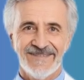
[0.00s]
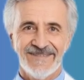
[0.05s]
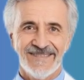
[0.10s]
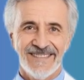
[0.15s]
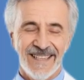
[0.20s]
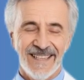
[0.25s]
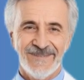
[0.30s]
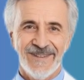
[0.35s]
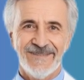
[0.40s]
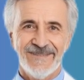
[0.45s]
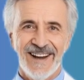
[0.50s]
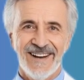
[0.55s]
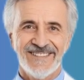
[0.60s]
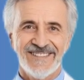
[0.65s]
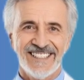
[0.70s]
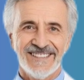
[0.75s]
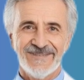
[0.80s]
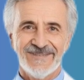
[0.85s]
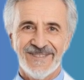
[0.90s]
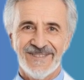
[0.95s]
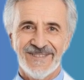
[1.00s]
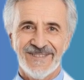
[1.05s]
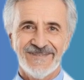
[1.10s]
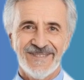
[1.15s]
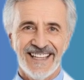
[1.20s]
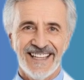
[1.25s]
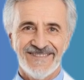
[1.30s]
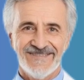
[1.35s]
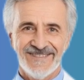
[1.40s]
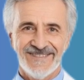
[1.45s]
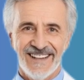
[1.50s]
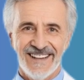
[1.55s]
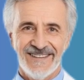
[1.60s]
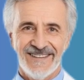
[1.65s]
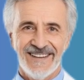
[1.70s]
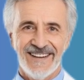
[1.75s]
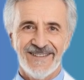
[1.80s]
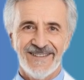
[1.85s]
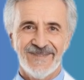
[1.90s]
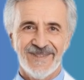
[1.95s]
They promote smooth blood
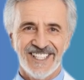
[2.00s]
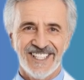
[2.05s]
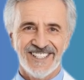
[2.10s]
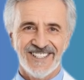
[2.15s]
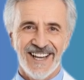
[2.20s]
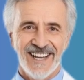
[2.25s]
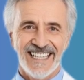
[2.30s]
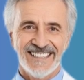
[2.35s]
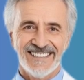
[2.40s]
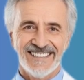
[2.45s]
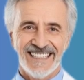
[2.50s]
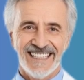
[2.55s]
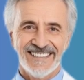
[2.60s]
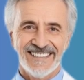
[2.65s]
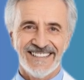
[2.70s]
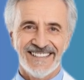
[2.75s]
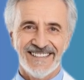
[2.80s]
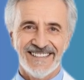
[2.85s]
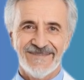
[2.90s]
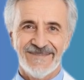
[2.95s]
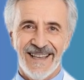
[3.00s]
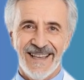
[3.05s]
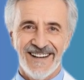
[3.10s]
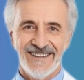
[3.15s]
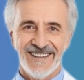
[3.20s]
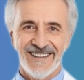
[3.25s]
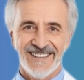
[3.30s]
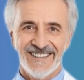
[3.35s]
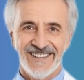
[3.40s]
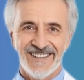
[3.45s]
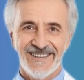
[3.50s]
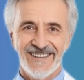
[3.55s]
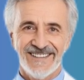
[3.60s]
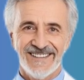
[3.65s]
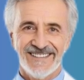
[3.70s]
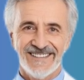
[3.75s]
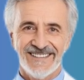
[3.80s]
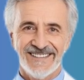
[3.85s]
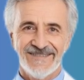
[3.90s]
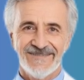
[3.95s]
flow, which translates into better
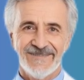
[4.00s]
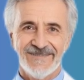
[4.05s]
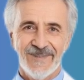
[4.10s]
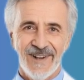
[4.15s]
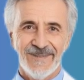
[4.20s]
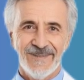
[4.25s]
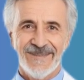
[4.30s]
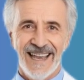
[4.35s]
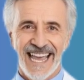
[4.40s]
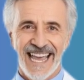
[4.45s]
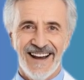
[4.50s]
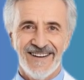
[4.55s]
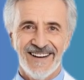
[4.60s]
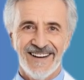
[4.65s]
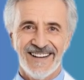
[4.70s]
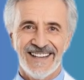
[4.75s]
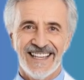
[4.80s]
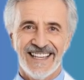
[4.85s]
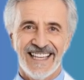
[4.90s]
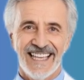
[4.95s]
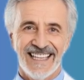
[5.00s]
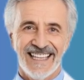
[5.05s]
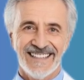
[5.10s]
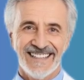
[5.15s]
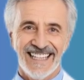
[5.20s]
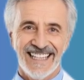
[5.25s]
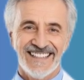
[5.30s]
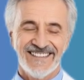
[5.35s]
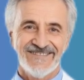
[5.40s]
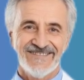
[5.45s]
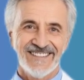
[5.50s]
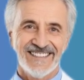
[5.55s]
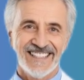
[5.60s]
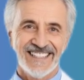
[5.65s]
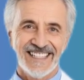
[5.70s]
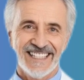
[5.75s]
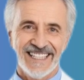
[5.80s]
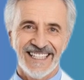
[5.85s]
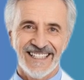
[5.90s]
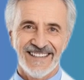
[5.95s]
endurance, more power, and less
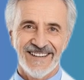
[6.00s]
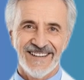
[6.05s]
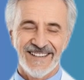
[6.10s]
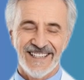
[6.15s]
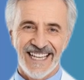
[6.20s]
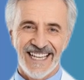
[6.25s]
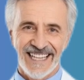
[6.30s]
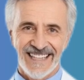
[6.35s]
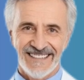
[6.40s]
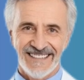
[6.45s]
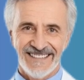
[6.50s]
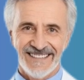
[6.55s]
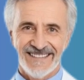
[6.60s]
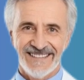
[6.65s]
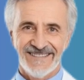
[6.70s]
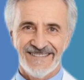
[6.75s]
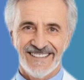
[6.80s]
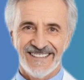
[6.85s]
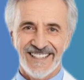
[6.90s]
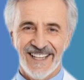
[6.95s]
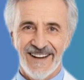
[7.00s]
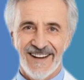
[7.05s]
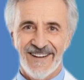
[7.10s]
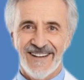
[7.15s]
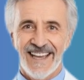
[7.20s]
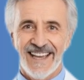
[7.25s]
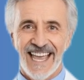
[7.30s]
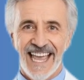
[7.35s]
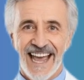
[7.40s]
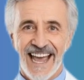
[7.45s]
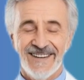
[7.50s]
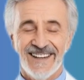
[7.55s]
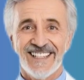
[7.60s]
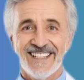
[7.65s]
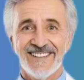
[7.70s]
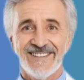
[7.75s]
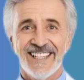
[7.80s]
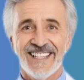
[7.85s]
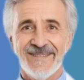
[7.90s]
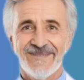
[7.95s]
fatigue in your legs. So, how
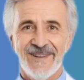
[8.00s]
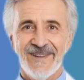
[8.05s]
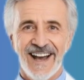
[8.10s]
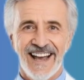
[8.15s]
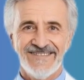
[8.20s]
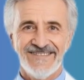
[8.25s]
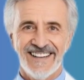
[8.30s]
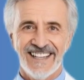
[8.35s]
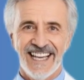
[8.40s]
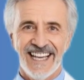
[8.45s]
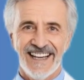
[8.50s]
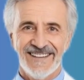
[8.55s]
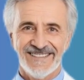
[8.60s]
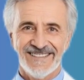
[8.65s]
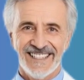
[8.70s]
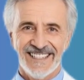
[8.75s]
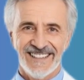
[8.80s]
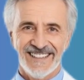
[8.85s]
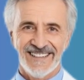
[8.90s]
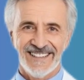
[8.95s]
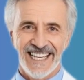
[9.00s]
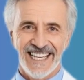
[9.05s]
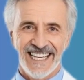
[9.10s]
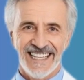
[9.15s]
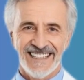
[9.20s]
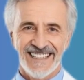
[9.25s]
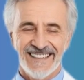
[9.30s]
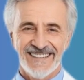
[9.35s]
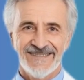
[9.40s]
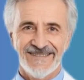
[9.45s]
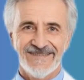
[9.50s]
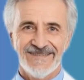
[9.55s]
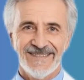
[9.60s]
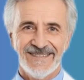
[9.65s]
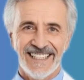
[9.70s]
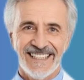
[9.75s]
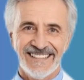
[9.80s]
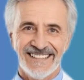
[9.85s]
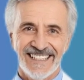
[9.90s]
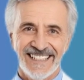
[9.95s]
can you get more avocados into your diet?
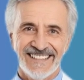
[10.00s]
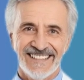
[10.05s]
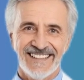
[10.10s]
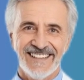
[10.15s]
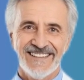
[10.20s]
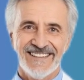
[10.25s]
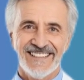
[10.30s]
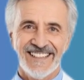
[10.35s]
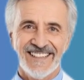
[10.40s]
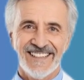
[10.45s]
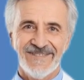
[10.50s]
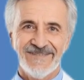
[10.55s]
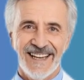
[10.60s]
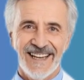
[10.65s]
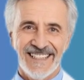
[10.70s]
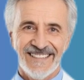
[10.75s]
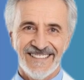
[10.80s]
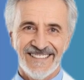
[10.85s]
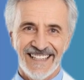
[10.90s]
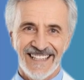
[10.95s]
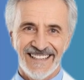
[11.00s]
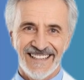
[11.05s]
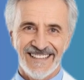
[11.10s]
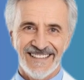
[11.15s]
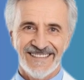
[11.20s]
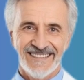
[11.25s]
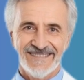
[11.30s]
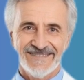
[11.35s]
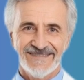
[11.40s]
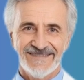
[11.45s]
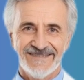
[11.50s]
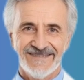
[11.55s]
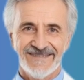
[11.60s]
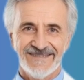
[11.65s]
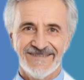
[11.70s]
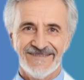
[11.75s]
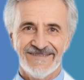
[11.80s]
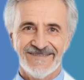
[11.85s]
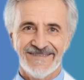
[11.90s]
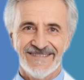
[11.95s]
It's easier than you might think.
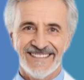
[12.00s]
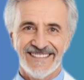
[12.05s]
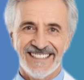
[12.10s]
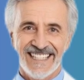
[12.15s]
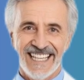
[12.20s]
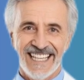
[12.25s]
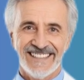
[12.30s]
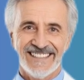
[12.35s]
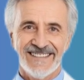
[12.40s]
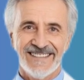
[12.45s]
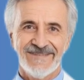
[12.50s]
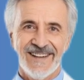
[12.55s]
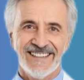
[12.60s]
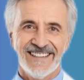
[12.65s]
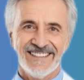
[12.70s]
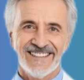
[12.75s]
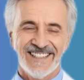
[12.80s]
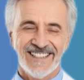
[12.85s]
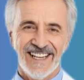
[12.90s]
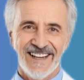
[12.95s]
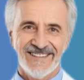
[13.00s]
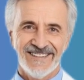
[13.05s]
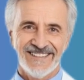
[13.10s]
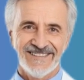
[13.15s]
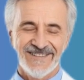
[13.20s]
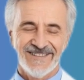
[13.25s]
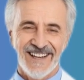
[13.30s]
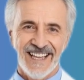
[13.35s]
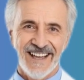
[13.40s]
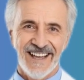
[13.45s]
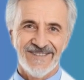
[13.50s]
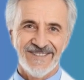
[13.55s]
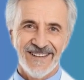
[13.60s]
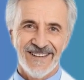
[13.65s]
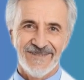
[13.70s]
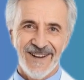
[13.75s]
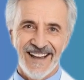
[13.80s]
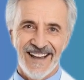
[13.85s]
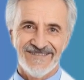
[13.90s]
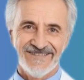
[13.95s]
Slice them onto toast for a healthy
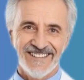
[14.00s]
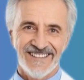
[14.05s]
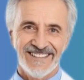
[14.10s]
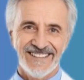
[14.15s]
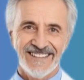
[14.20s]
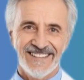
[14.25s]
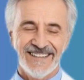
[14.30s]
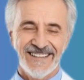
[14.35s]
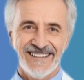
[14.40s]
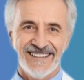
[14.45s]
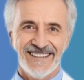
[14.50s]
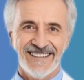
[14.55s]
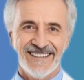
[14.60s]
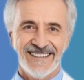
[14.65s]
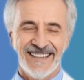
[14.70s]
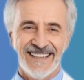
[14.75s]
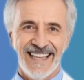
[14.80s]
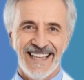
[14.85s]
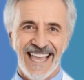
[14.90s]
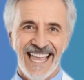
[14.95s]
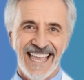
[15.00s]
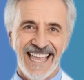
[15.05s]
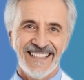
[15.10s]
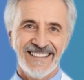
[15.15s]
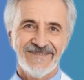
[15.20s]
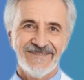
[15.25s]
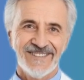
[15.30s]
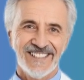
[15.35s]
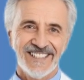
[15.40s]
breakfast. Add them to